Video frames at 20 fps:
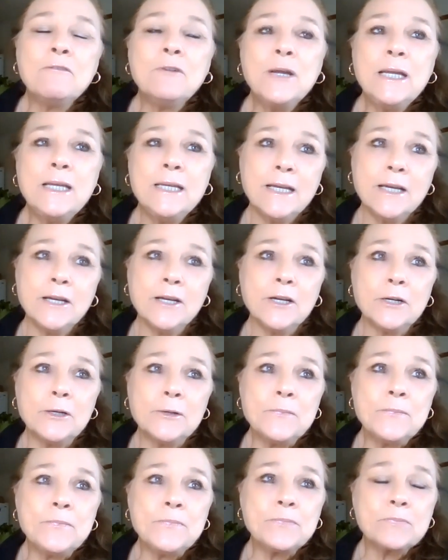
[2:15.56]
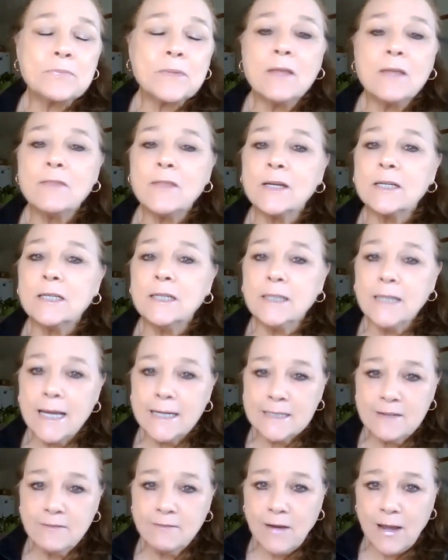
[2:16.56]
Every year, the
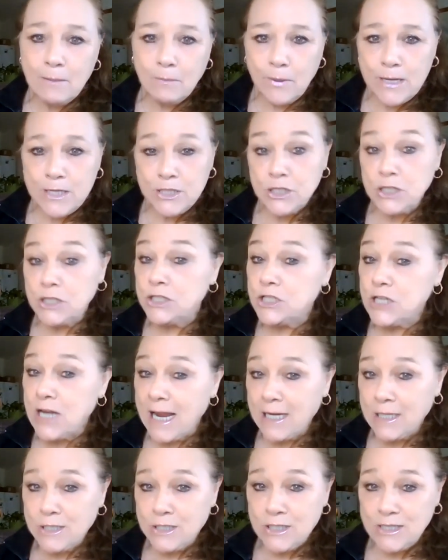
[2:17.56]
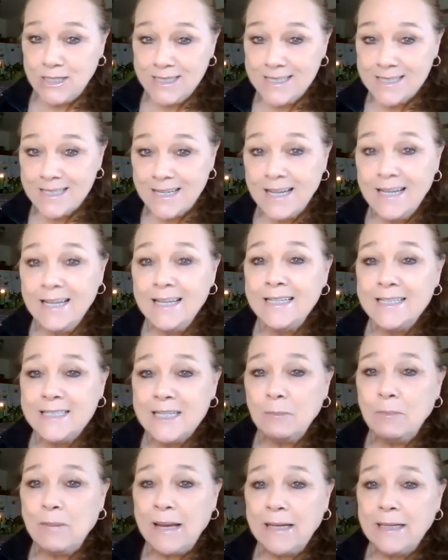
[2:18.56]
collective vibration changes
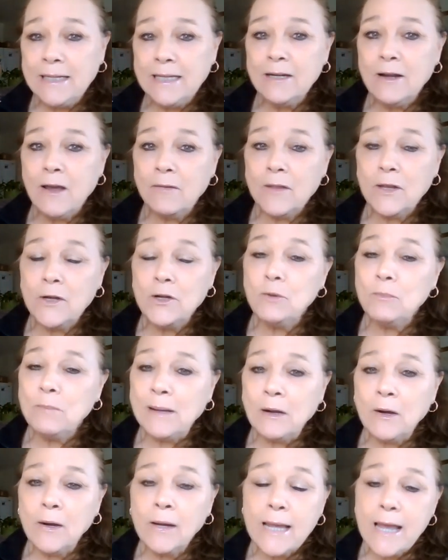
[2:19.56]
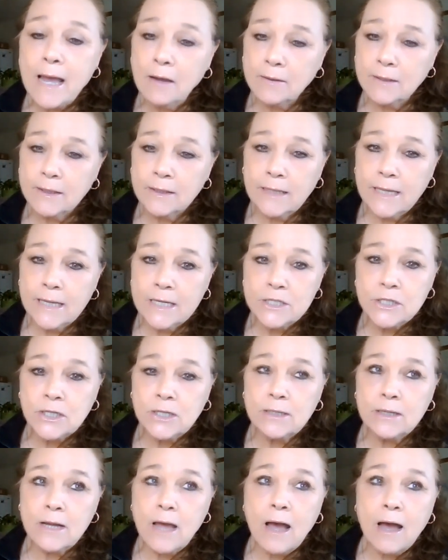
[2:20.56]
depending on the numeric
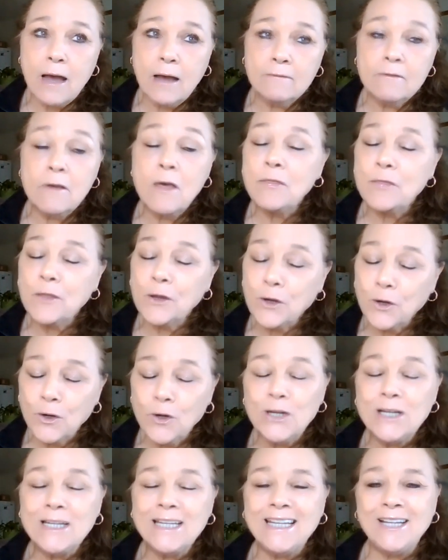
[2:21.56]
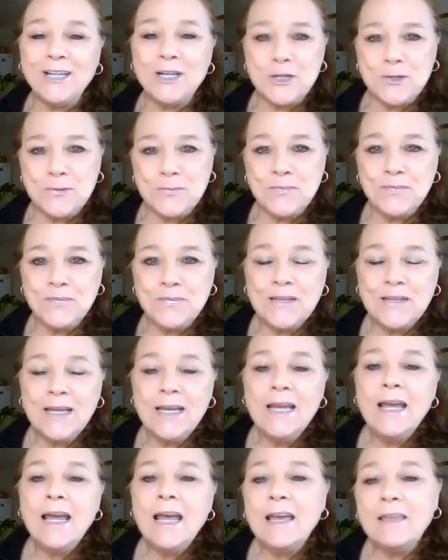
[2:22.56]
calculation of the current year.
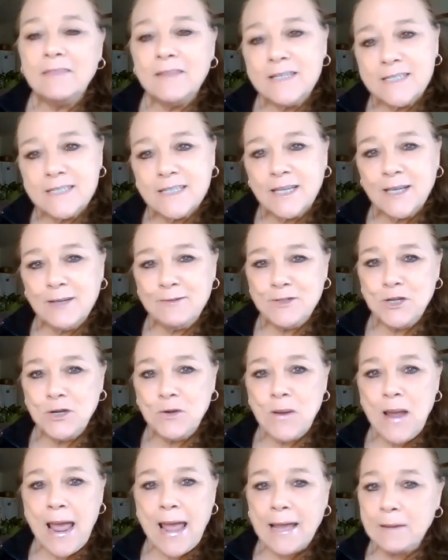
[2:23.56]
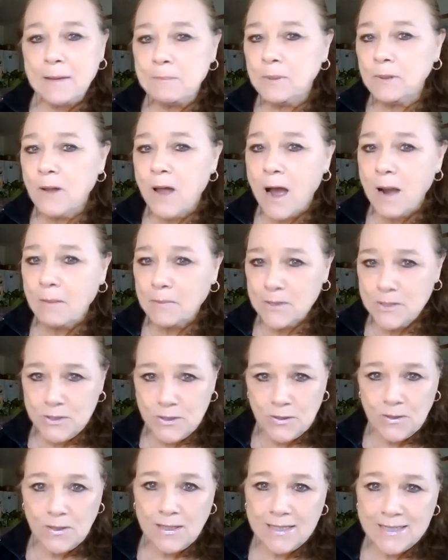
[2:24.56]
And this gives you ample
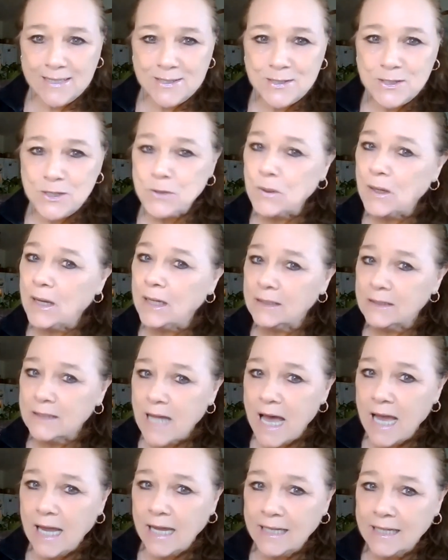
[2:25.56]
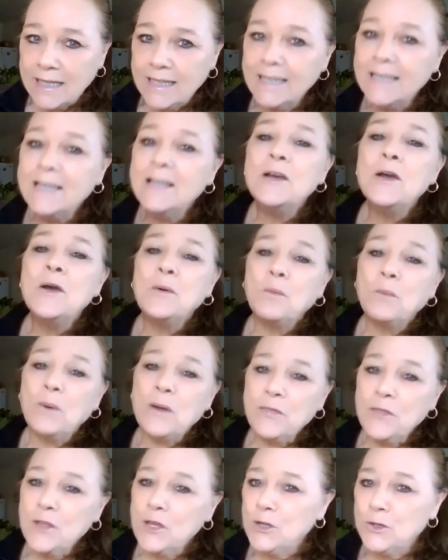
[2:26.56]
opportunities to align
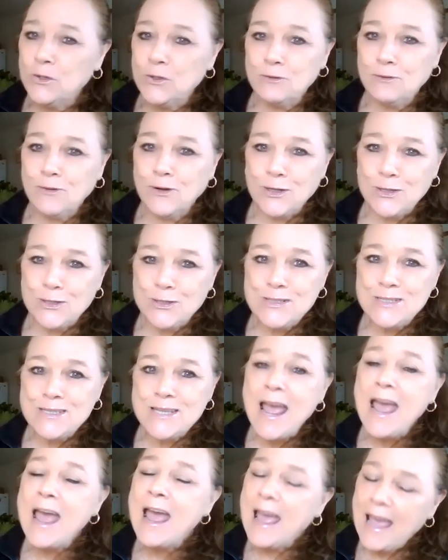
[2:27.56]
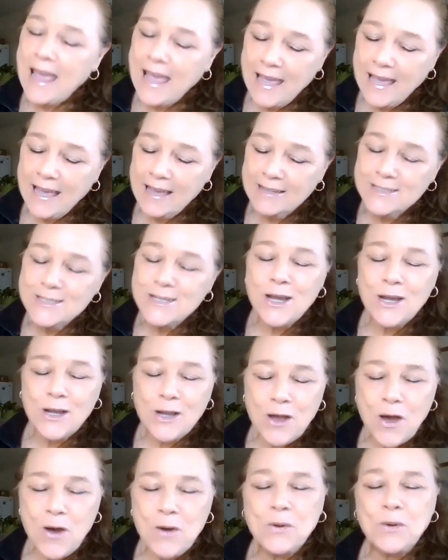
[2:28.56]
with the universe and
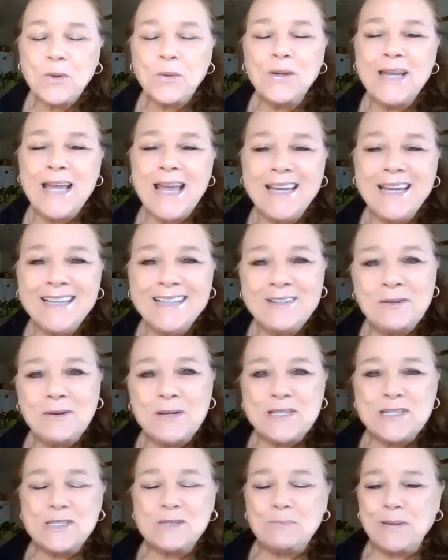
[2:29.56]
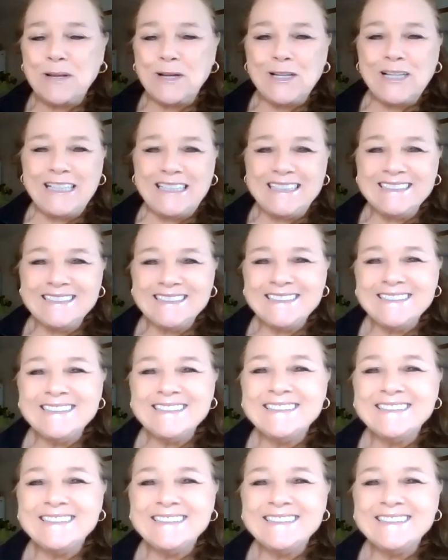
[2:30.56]
co-create with spirit.